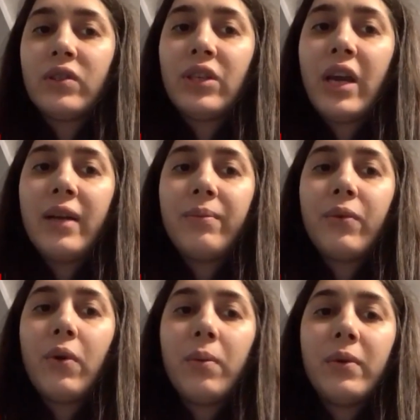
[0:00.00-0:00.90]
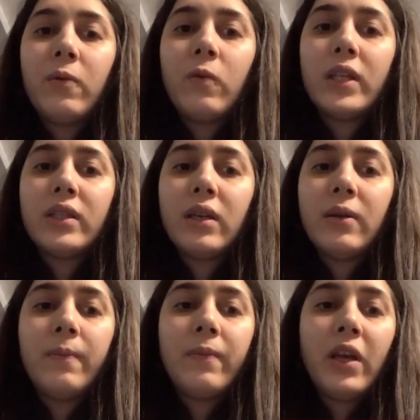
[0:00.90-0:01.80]
She had problem with
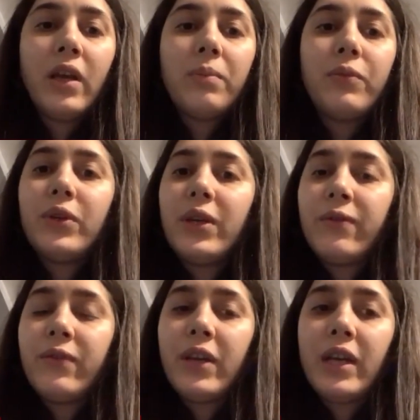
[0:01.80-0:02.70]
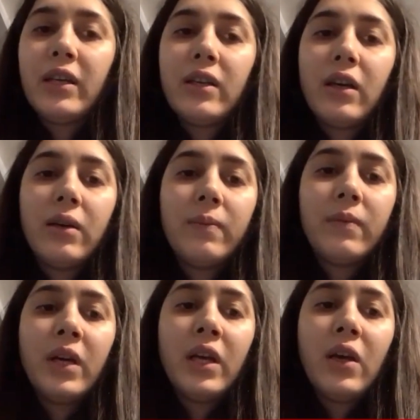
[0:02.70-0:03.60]
um, breathing,
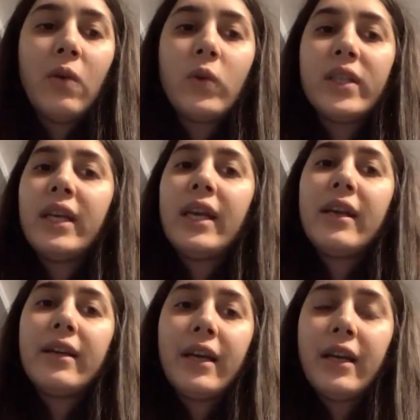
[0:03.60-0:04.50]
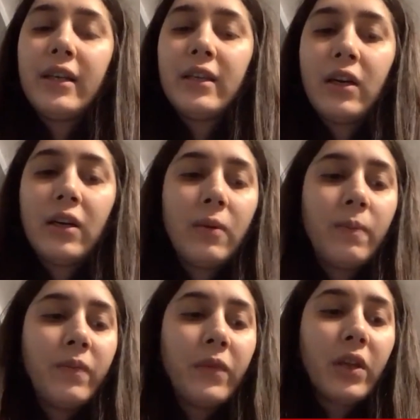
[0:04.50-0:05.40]
um, with eating,
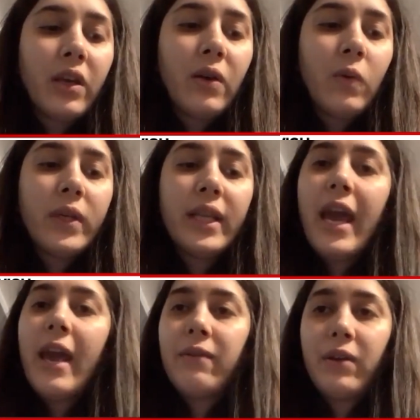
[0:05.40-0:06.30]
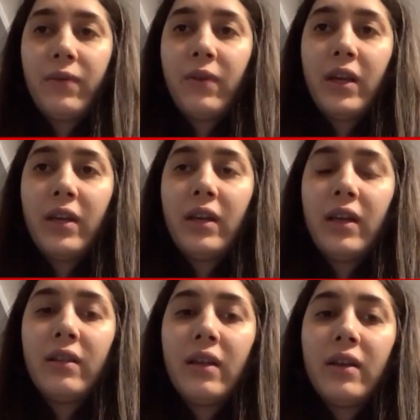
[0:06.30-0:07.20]
um, with everything,
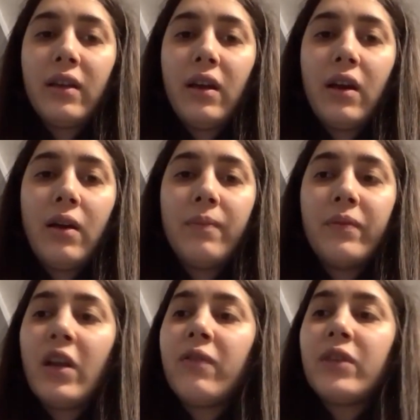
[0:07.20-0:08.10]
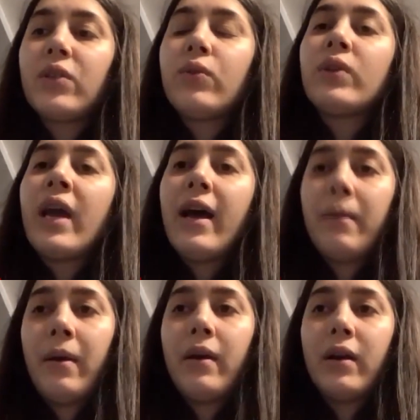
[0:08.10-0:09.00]
and then um, nothing could
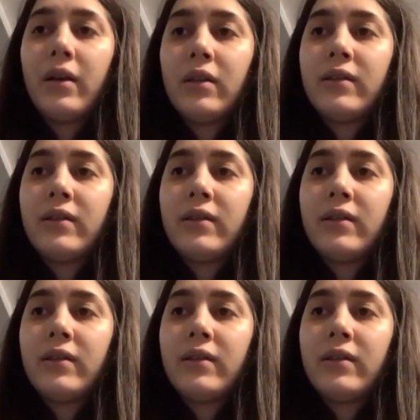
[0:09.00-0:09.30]
help her.